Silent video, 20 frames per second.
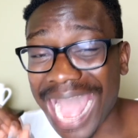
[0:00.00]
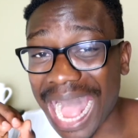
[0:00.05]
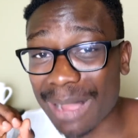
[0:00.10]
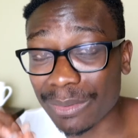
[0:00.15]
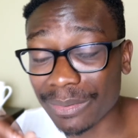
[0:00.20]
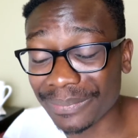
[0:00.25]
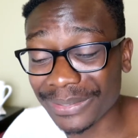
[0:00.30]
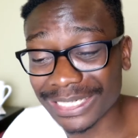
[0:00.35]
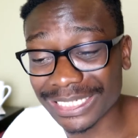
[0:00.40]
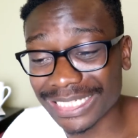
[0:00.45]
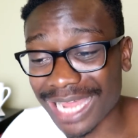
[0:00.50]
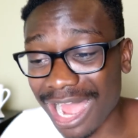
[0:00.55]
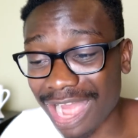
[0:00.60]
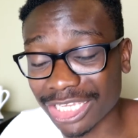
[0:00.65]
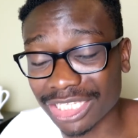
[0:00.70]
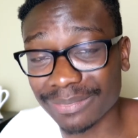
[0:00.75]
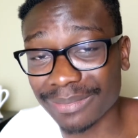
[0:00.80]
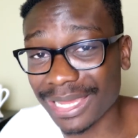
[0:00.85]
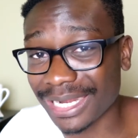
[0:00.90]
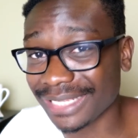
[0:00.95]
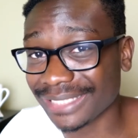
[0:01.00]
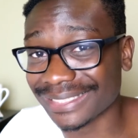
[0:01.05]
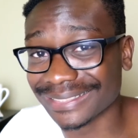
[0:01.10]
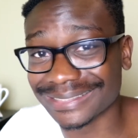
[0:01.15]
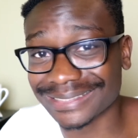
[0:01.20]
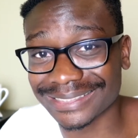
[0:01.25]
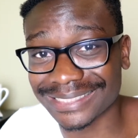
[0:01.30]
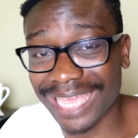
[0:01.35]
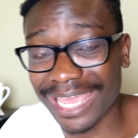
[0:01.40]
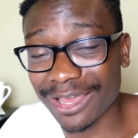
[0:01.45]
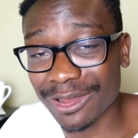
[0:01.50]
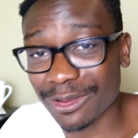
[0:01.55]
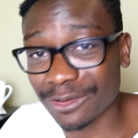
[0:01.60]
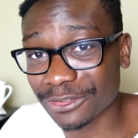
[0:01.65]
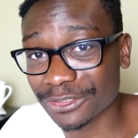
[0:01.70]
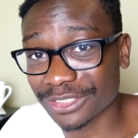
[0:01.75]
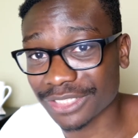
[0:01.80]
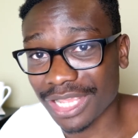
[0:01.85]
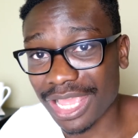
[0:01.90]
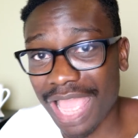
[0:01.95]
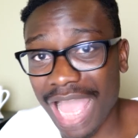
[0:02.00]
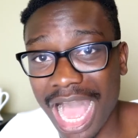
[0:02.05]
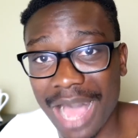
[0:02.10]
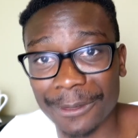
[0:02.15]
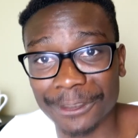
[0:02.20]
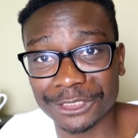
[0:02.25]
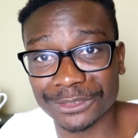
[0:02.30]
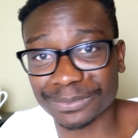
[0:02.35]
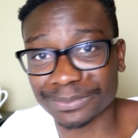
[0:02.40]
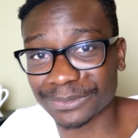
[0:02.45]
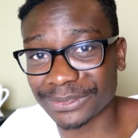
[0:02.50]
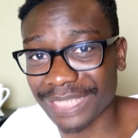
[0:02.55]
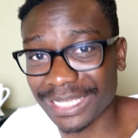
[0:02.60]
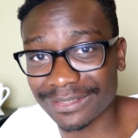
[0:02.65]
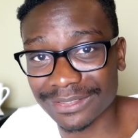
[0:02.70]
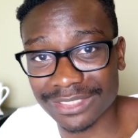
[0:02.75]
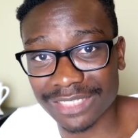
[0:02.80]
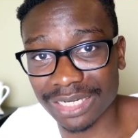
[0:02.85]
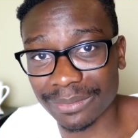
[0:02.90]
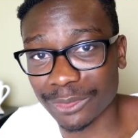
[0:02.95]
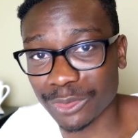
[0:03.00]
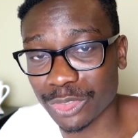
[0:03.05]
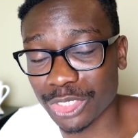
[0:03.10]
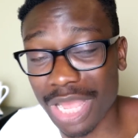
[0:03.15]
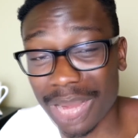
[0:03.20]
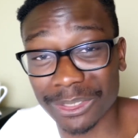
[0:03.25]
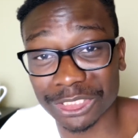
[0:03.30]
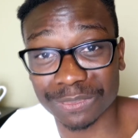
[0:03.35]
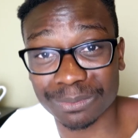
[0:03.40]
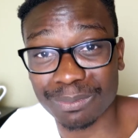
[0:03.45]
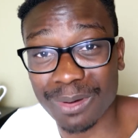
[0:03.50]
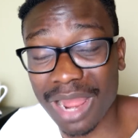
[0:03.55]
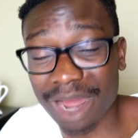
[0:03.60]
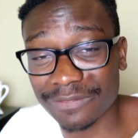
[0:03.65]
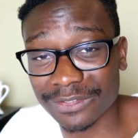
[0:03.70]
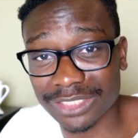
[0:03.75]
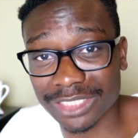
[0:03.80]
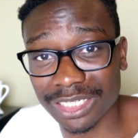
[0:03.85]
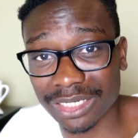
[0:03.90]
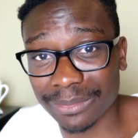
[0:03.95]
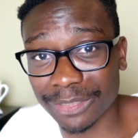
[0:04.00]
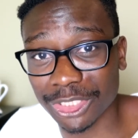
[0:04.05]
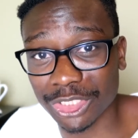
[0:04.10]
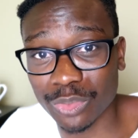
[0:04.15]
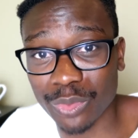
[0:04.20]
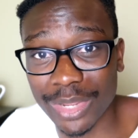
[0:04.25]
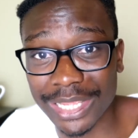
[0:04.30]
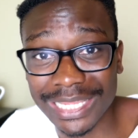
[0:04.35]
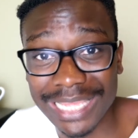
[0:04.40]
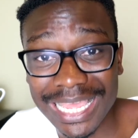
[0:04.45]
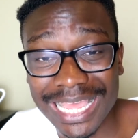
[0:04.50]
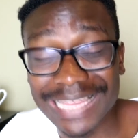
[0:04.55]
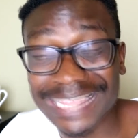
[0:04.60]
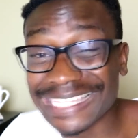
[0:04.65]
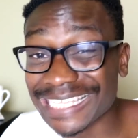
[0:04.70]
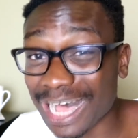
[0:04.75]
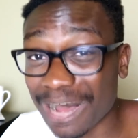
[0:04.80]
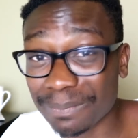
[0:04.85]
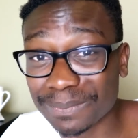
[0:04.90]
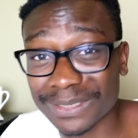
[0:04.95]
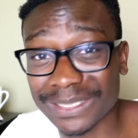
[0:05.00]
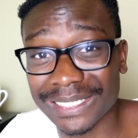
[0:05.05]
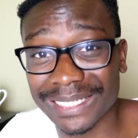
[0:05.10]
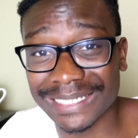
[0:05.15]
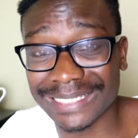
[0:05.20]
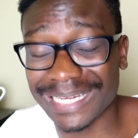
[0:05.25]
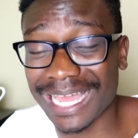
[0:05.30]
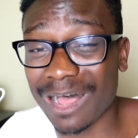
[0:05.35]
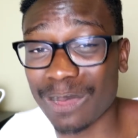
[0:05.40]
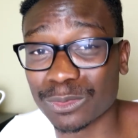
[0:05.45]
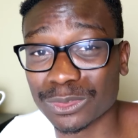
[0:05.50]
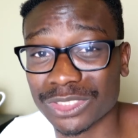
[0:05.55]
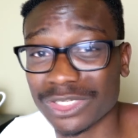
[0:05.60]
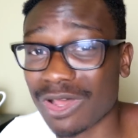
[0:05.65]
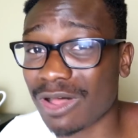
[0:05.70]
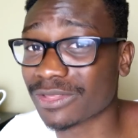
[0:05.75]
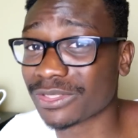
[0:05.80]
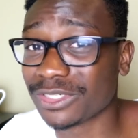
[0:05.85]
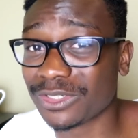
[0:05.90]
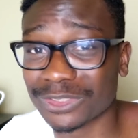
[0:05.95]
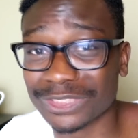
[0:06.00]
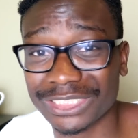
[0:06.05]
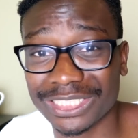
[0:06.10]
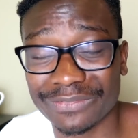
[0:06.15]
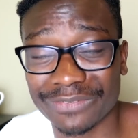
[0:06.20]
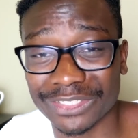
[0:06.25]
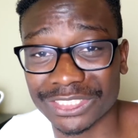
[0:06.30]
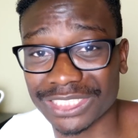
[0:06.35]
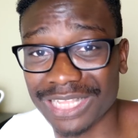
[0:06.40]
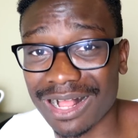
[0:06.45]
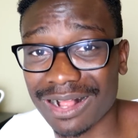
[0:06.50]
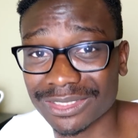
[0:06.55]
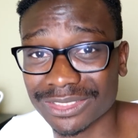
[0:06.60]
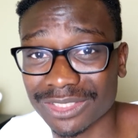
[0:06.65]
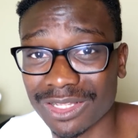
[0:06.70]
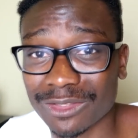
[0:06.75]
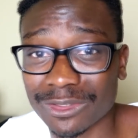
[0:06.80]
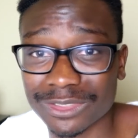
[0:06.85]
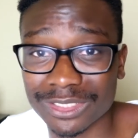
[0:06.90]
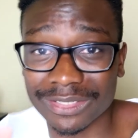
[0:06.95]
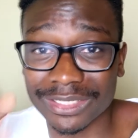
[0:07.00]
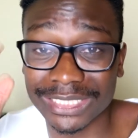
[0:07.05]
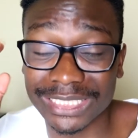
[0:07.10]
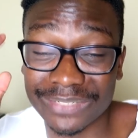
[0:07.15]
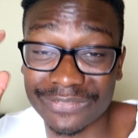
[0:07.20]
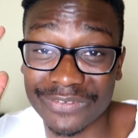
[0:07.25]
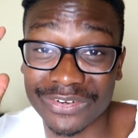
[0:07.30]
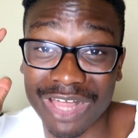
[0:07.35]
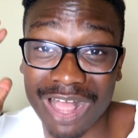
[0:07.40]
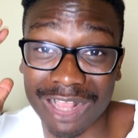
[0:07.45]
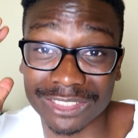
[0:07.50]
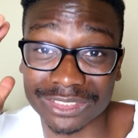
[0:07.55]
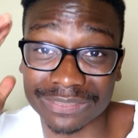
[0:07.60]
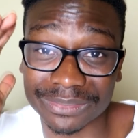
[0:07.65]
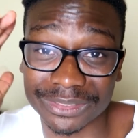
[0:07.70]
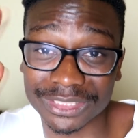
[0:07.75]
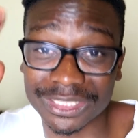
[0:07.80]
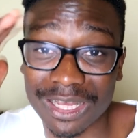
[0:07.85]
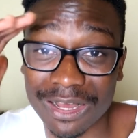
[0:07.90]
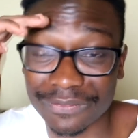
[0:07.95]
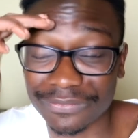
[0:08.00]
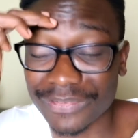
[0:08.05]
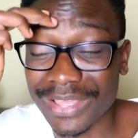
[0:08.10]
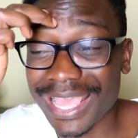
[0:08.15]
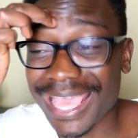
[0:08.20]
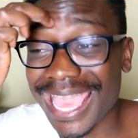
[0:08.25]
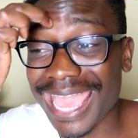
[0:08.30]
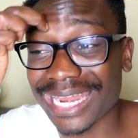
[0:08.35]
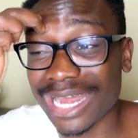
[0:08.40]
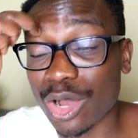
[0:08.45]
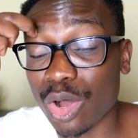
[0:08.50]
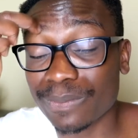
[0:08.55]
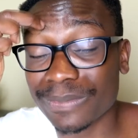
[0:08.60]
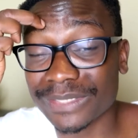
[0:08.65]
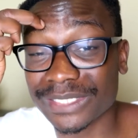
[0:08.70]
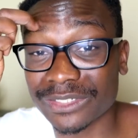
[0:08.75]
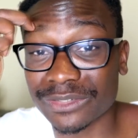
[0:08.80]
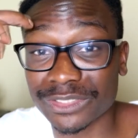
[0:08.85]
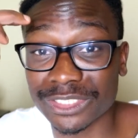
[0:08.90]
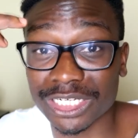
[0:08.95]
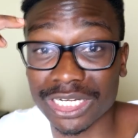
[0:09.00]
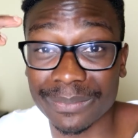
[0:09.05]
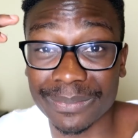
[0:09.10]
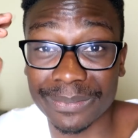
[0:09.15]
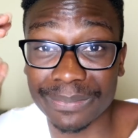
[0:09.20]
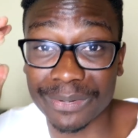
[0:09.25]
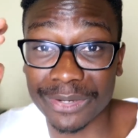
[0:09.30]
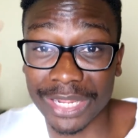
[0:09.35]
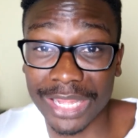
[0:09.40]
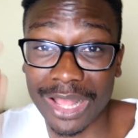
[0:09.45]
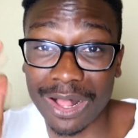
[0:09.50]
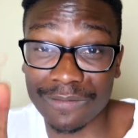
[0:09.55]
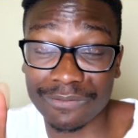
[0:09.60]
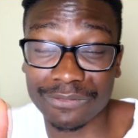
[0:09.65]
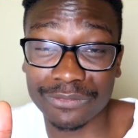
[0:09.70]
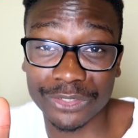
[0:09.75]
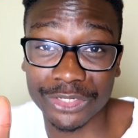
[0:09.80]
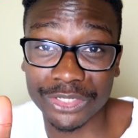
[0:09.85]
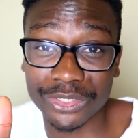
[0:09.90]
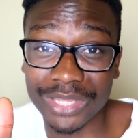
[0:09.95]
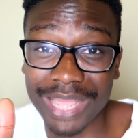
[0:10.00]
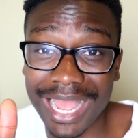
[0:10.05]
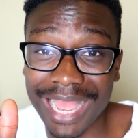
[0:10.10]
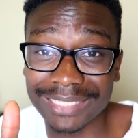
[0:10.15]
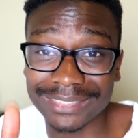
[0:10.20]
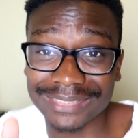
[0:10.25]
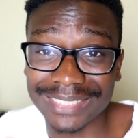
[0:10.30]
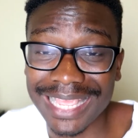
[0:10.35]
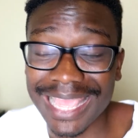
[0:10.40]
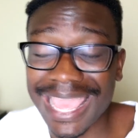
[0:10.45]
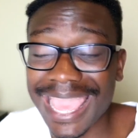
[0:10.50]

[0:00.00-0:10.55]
I'm gonna be documenting the sales, how much sales is gonna be doing, how much profit is gonna be doing, the ups and the downs and all of those different challenges, all those other different awesome stuff. And I hope this series is gonna be pretty helpful to you guys,